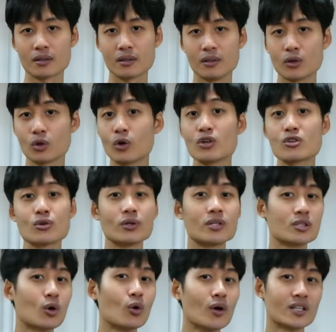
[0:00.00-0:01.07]
going through
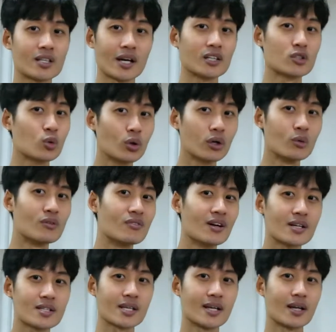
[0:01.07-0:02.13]
this whole entire tour with
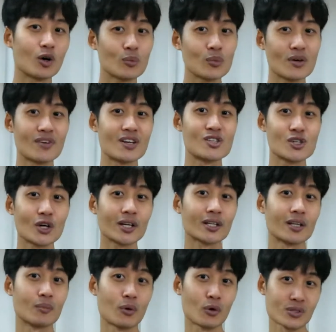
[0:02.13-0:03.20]
us, and I hope you have enjoyed
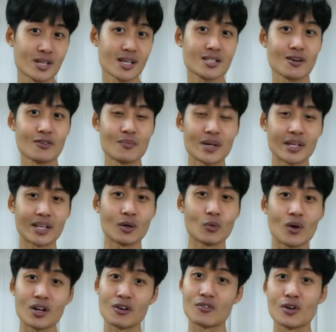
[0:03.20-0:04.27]
the process of making
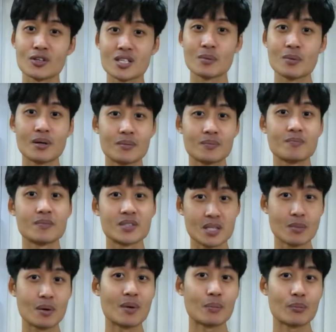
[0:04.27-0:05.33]
one of your
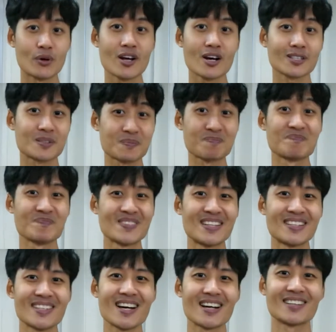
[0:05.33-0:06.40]
SaberMach products.
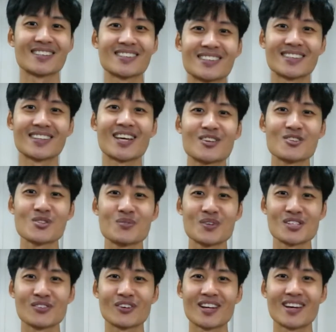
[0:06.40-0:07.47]
Yeah, thank you so
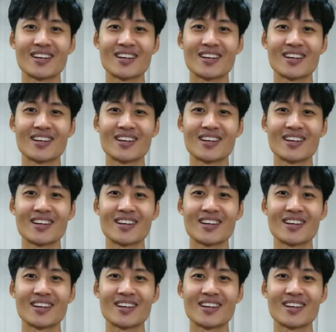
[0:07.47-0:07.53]
much for that.